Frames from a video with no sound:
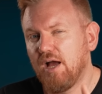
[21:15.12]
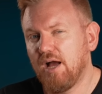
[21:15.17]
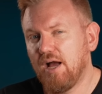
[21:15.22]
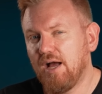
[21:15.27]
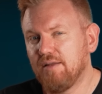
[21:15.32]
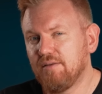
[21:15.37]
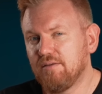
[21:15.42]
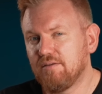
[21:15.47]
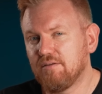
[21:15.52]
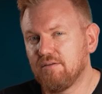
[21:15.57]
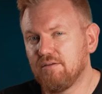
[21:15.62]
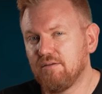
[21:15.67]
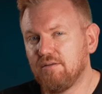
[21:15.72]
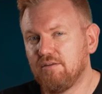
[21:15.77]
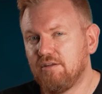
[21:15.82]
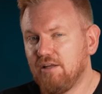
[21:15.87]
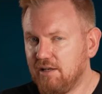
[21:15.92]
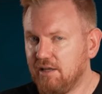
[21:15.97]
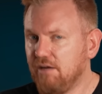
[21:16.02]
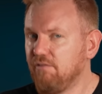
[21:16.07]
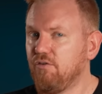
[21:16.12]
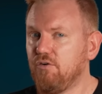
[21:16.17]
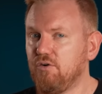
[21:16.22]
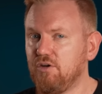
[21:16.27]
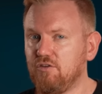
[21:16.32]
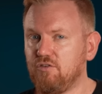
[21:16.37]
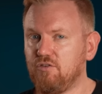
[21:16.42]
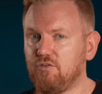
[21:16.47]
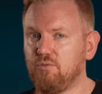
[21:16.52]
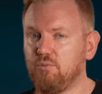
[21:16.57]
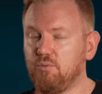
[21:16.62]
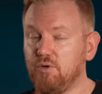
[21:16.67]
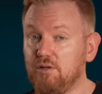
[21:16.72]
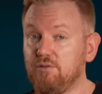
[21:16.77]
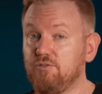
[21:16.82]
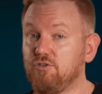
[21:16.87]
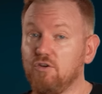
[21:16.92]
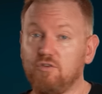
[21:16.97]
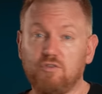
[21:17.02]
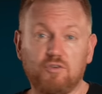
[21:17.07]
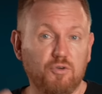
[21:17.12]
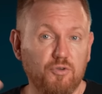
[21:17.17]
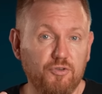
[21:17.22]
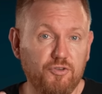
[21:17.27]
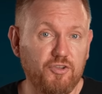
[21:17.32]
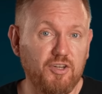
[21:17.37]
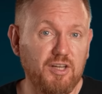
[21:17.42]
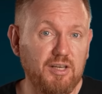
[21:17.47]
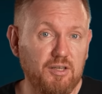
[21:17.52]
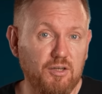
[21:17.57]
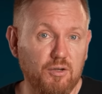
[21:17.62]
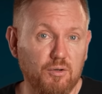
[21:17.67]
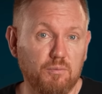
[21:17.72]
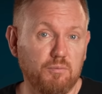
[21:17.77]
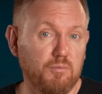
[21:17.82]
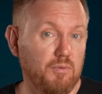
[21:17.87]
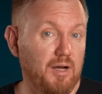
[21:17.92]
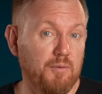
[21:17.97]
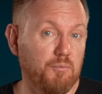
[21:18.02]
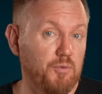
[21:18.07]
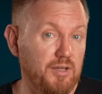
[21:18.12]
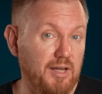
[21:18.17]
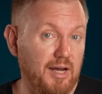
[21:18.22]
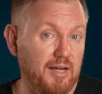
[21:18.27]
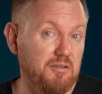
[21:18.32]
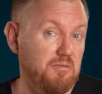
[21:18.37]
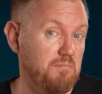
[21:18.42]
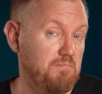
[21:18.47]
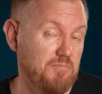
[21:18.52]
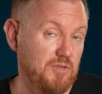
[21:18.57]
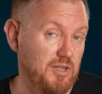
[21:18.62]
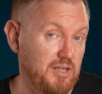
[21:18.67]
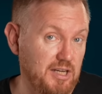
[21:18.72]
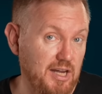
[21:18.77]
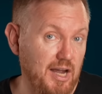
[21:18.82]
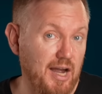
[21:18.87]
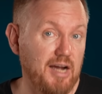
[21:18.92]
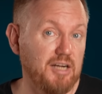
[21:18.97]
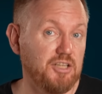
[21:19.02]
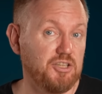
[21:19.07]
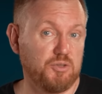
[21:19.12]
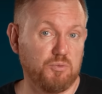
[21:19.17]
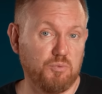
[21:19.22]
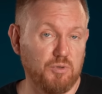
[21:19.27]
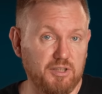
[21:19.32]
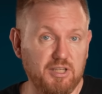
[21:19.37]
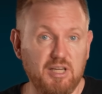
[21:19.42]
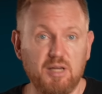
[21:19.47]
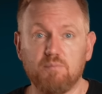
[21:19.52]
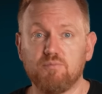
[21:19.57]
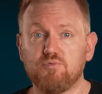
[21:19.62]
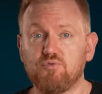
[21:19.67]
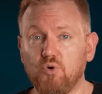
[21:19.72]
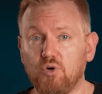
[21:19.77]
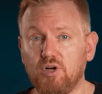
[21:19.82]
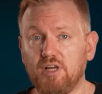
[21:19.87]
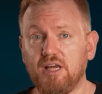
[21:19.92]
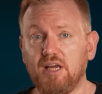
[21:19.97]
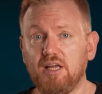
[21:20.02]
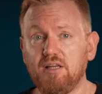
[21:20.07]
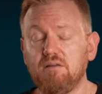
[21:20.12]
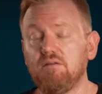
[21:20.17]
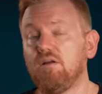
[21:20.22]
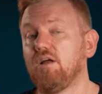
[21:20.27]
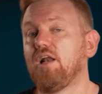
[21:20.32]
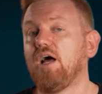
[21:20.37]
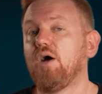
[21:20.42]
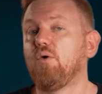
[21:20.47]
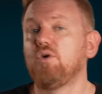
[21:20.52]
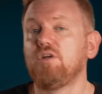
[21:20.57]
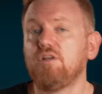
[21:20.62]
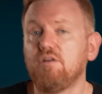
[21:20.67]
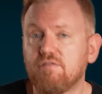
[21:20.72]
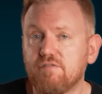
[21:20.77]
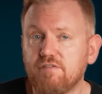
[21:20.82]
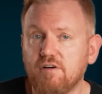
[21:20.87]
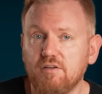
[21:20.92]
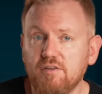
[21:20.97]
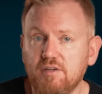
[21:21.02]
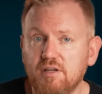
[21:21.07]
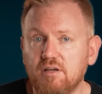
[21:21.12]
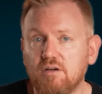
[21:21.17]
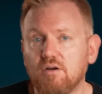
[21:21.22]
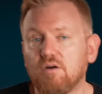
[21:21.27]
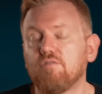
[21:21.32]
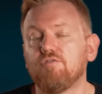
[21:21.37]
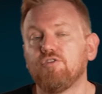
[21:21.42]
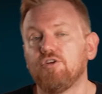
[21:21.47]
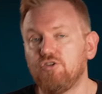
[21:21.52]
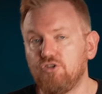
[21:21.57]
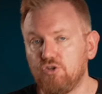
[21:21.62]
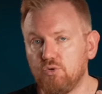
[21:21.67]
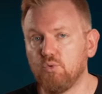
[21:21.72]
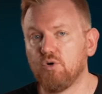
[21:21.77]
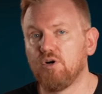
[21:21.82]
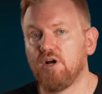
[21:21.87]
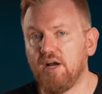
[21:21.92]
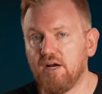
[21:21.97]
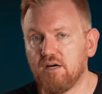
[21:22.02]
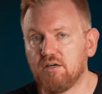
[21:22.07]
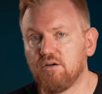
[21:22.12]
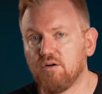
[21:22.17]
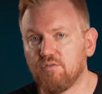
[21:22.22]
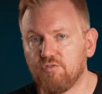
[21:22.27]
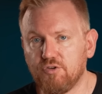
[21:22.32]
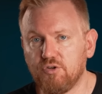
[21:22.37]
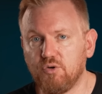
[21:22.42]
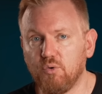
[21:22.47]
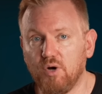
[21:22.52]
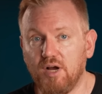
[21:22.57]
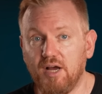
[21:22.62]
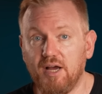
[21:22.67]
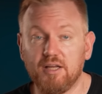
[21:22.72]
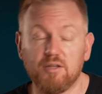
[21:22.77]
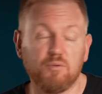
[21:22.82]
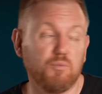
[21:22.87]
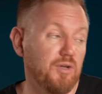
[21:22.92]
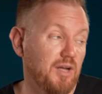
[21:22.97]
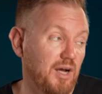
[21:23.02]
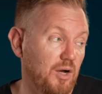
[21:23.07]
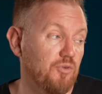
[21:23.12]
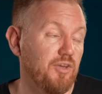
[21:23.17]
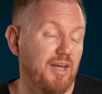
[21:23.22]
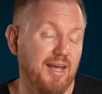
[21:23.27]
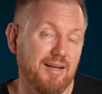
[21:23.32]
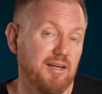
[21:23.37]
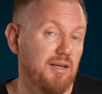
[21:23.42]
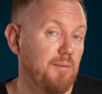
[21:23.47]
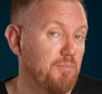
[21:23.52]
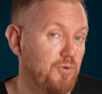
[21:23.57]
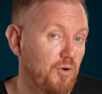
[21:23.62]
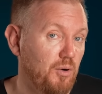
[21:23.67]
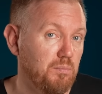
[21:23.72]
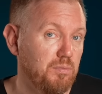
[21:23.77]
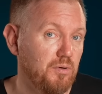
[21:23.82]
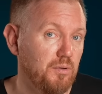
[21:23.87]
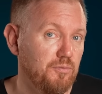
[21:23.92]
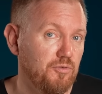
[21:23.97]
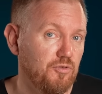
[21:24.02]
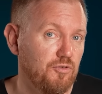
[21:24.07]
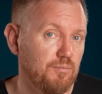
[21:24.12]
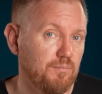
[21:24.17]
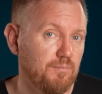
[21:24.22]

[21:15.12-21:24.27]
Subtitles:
and deliveries will just continue. And with that, the cash will keep rolling in, allowing the funding of the newer aircraft to go ahead without any problems.